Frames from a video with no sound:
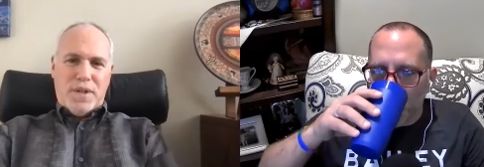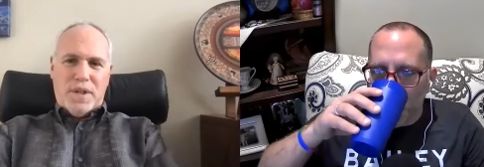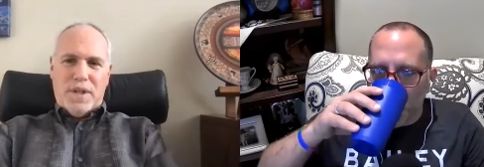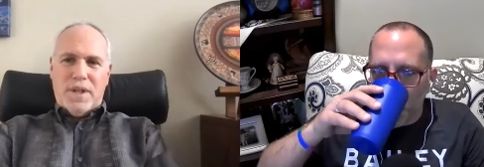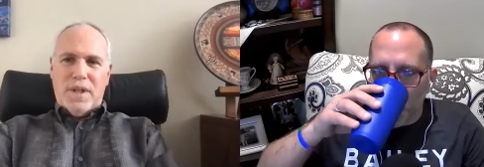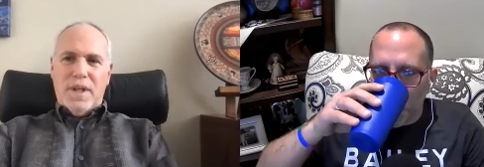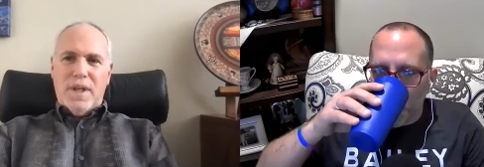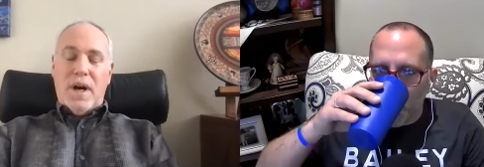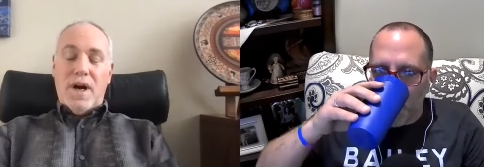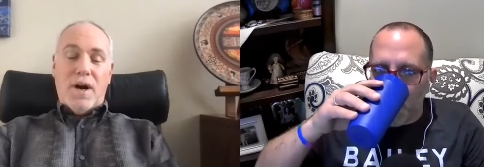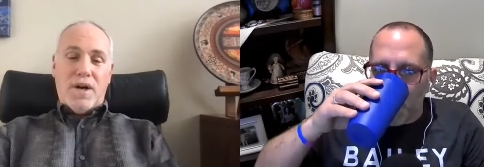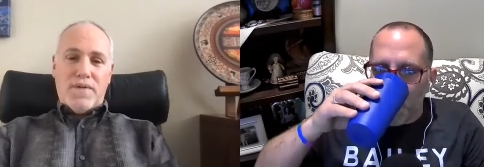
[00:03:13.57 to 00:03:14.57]
Speaker 1: the
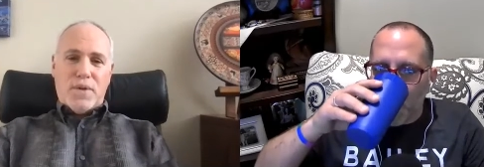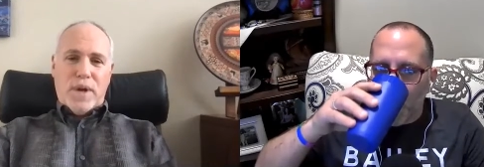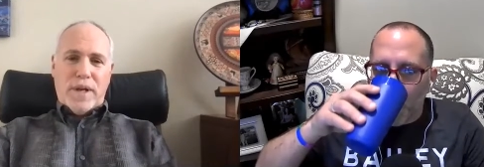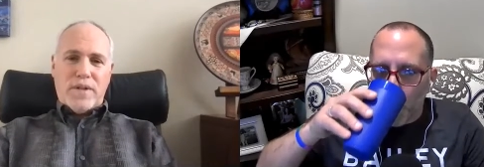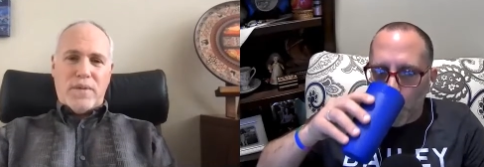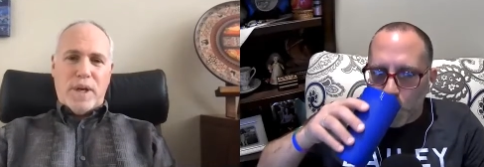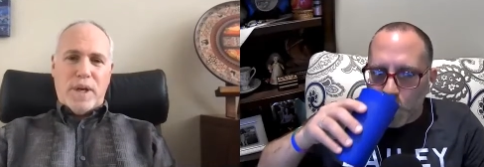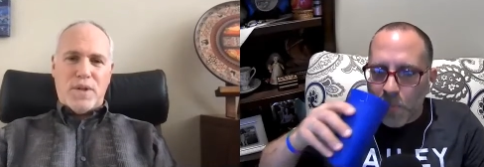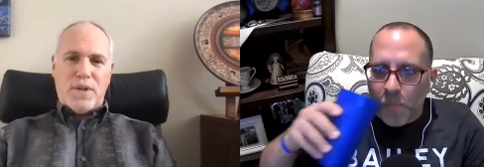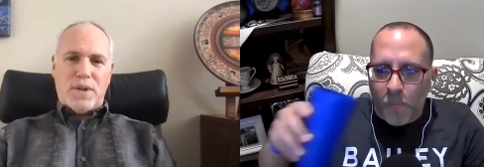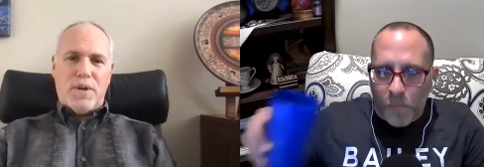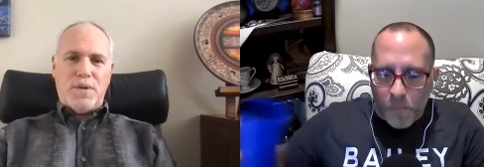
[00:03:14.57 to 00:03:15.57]
Art of Transformational
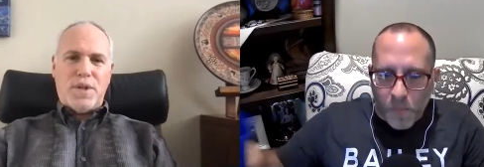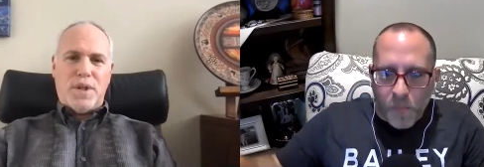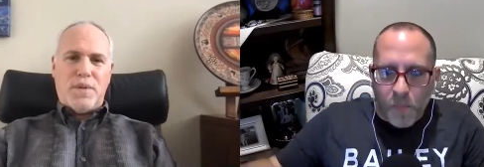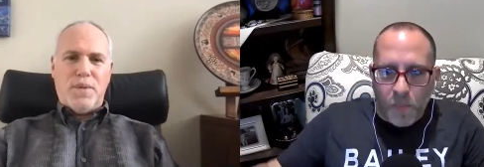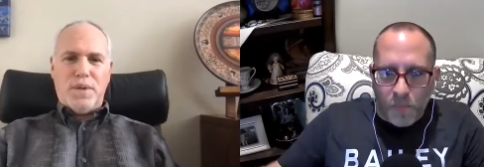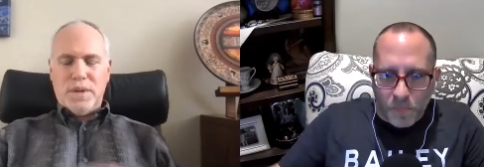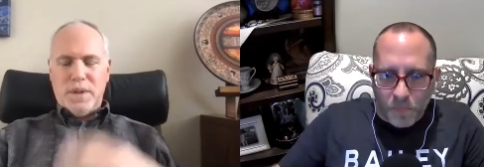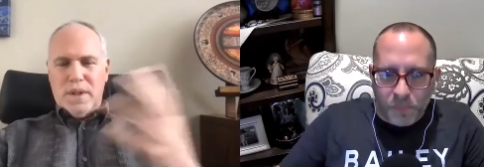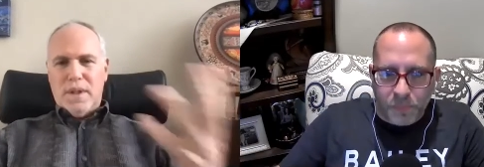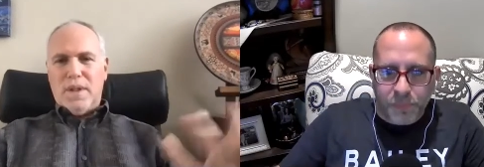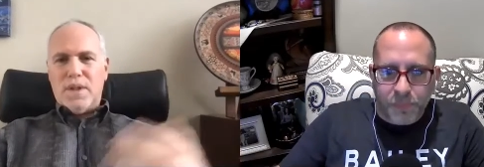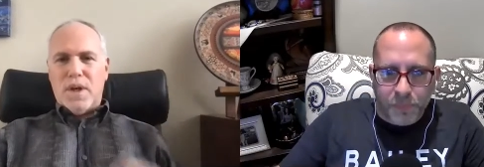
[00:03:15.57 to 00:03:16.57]
Coaching. We'll
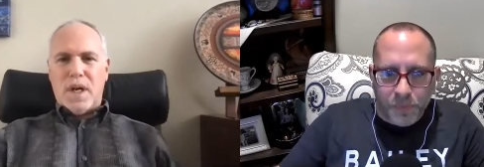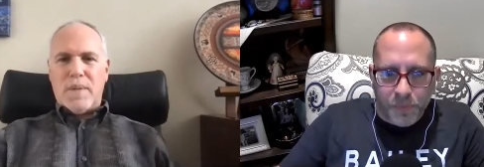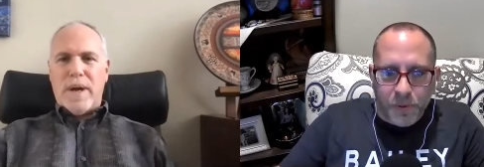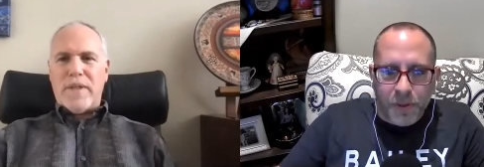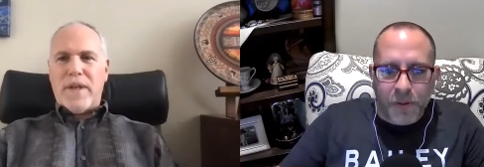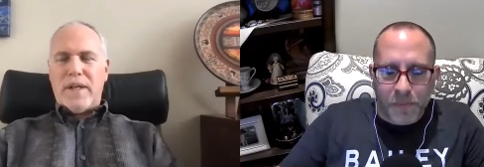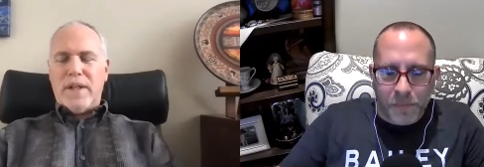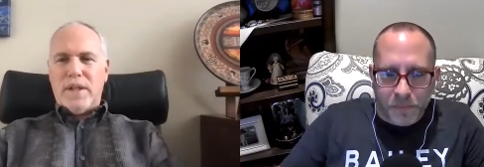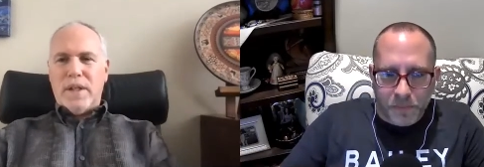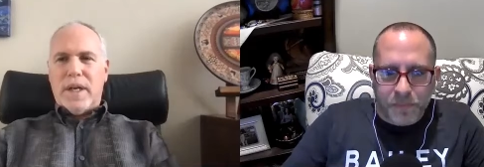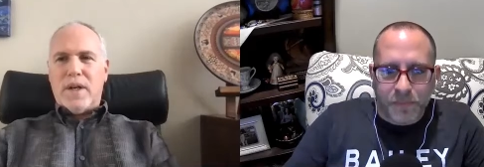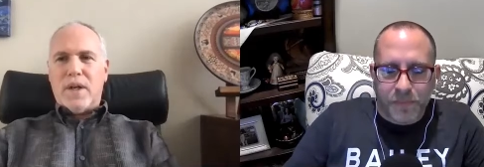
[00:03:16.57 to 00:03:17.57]
talk about that a little
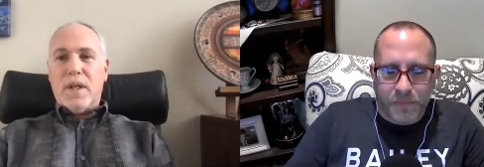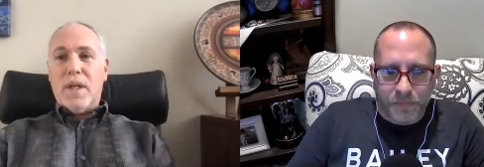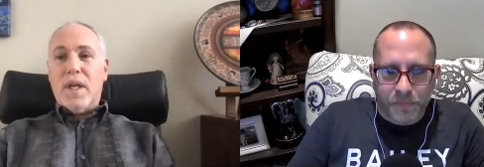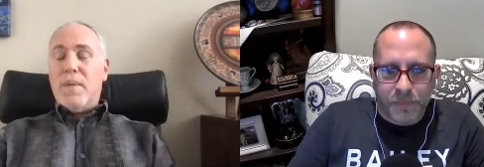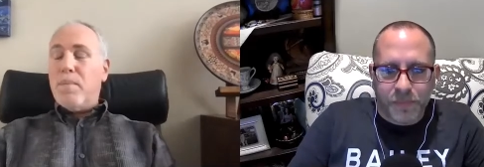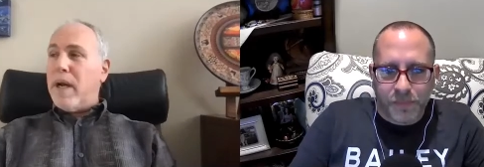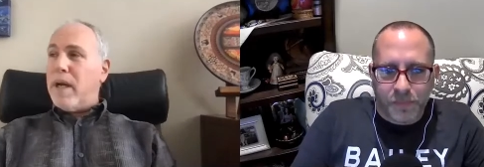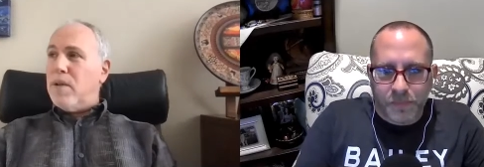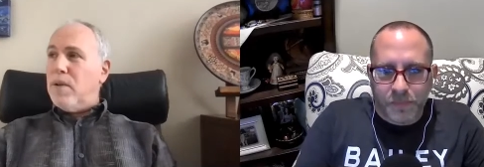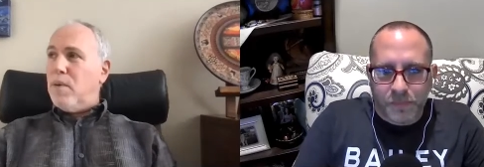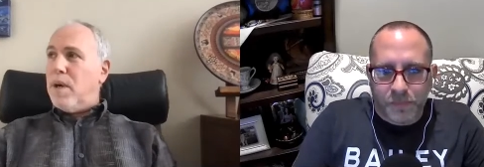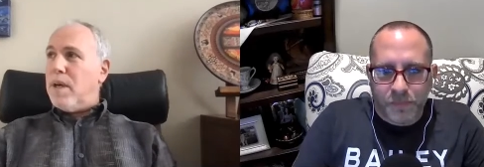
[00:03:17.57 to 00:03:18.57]
later. But I do
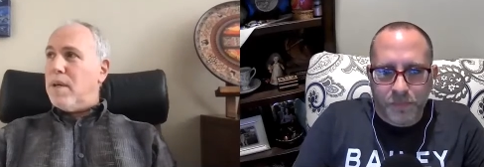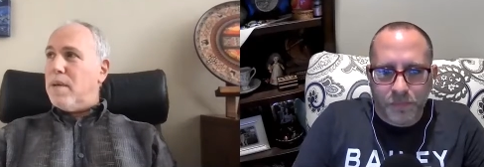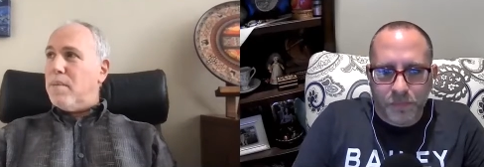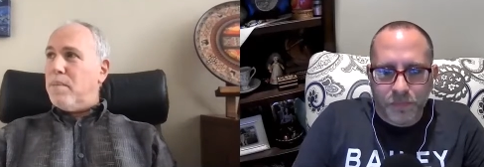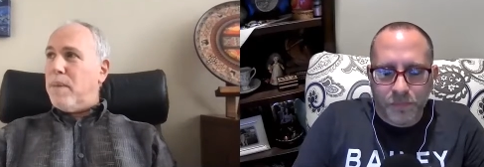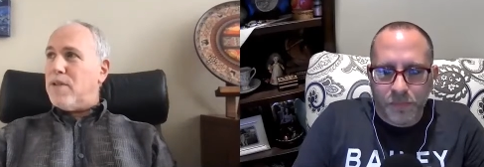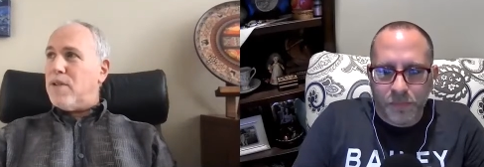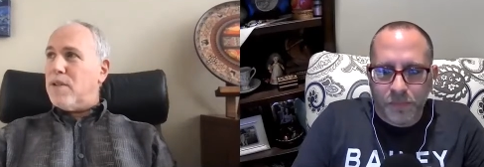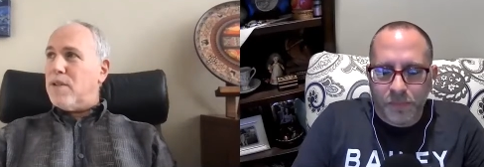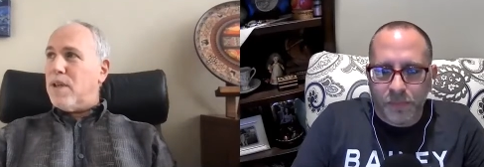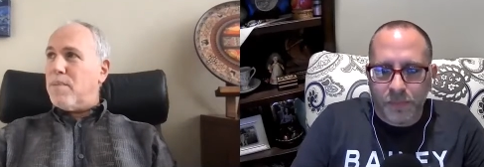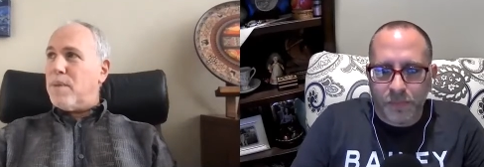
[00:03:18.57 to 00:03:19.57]
want to mention
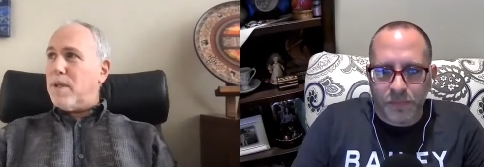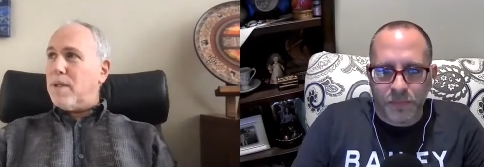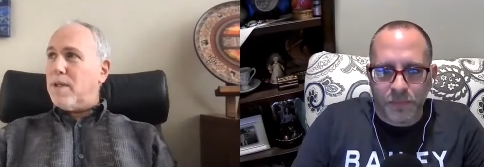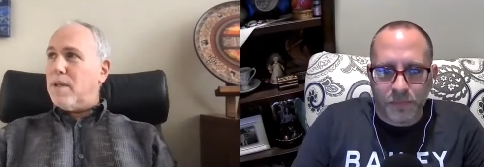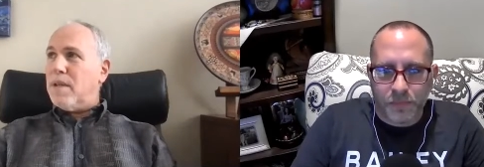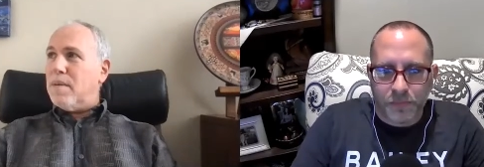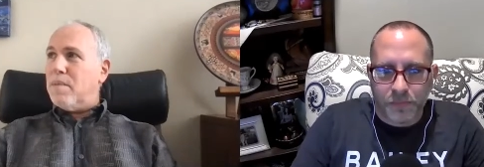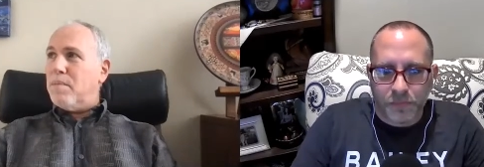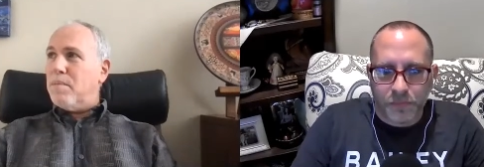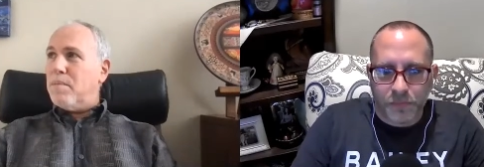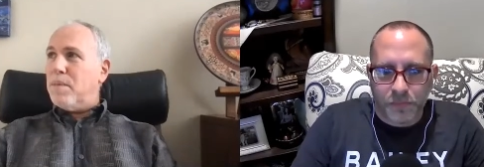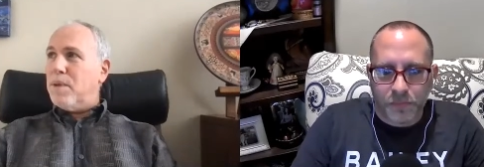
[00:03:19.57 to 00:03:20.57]
something that
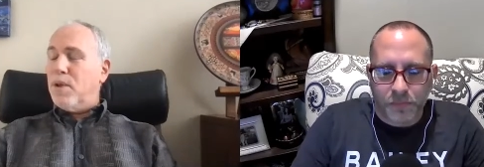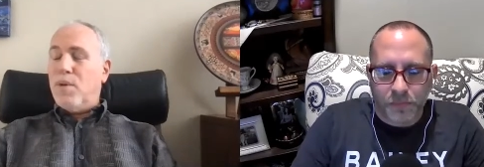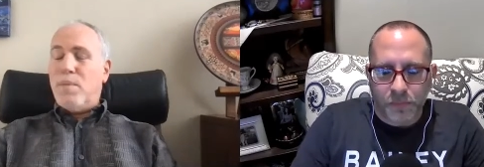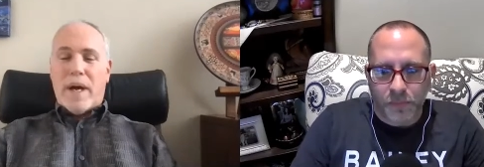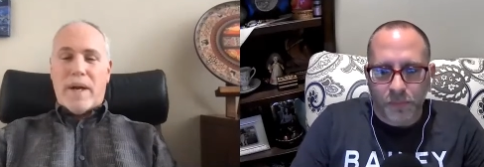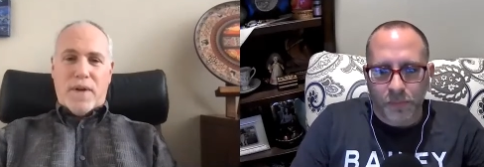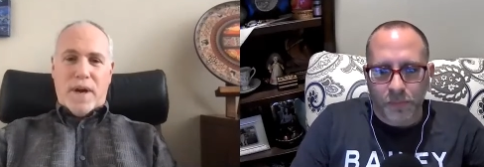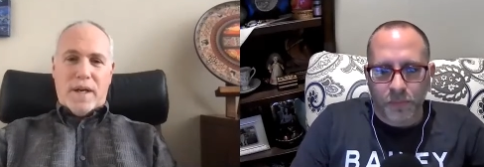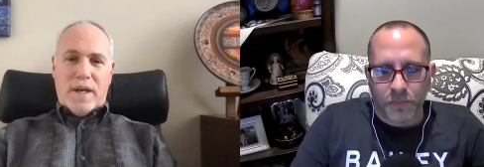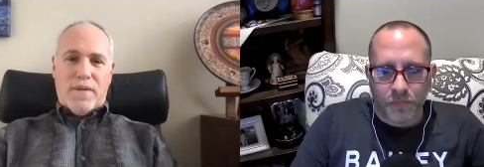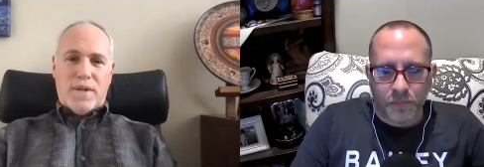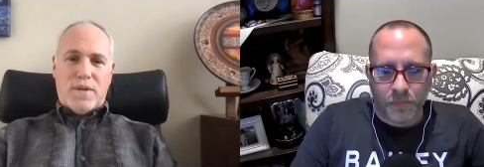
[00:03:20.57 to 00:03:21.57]
you might find
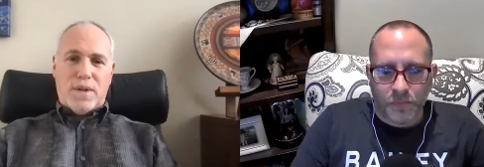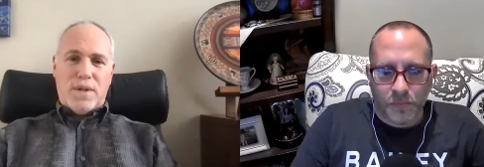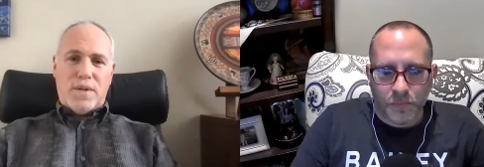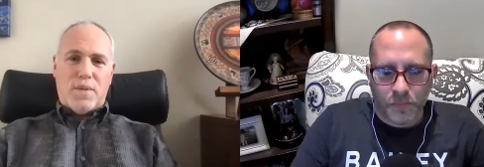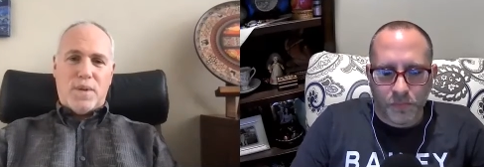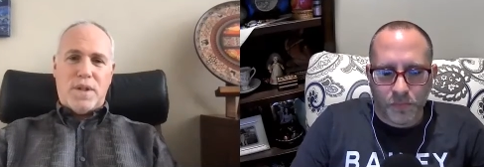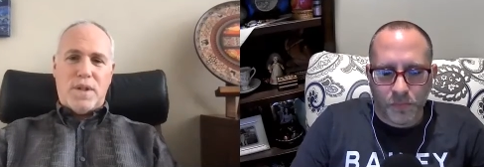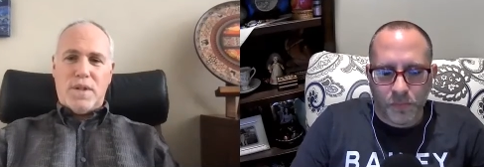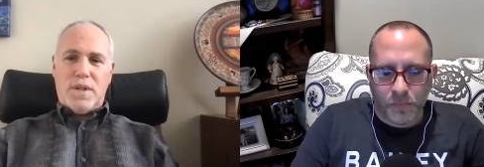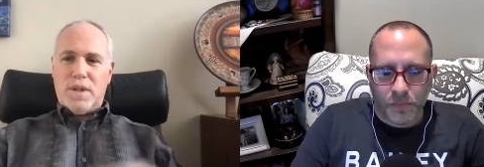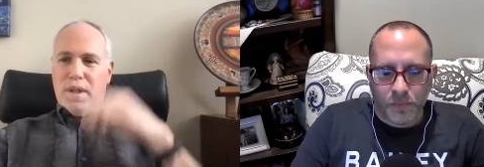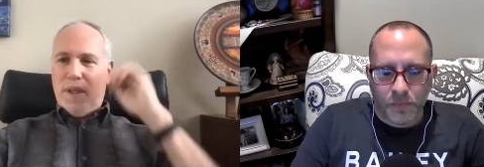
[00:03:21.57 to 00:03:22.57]
of interest, which is